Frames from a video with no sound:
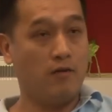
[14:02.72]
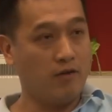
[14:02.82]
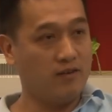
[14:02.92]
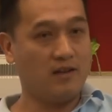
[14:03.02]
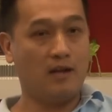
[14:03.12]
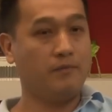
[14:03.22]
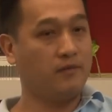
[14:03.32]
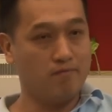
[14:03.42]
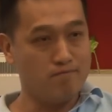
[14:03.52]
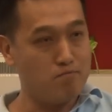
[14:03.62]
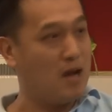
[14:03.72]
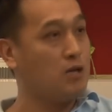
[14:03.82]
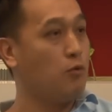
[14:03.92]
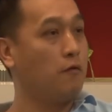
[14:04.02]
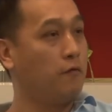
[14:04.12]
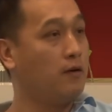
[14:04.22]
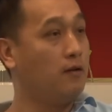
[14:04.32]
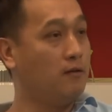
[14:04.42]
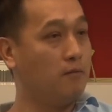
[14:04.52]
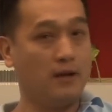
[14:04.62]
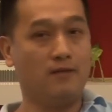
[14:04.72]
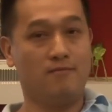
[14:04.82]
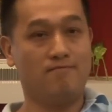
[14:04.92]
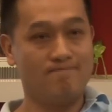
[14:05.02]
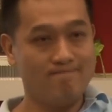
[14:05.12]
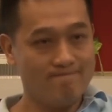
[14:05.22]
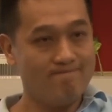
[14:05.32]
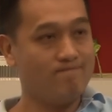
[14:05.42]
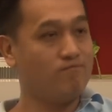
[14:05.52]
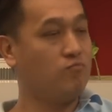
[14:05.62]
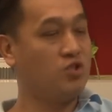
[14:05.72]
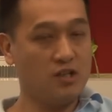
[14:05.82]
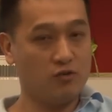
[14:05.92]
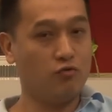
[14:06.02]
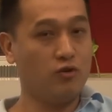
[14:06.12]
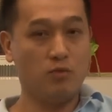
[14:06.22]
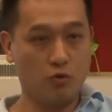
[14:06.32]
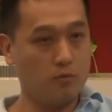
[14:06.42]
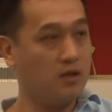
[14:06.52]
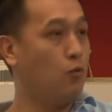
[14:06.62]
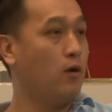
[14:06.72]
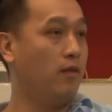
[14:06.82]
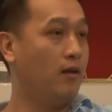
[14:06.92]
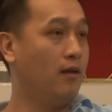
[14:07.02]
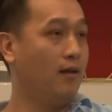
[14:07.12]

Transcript: of 100 startups, many will fail, but chase your dream, you could be the one.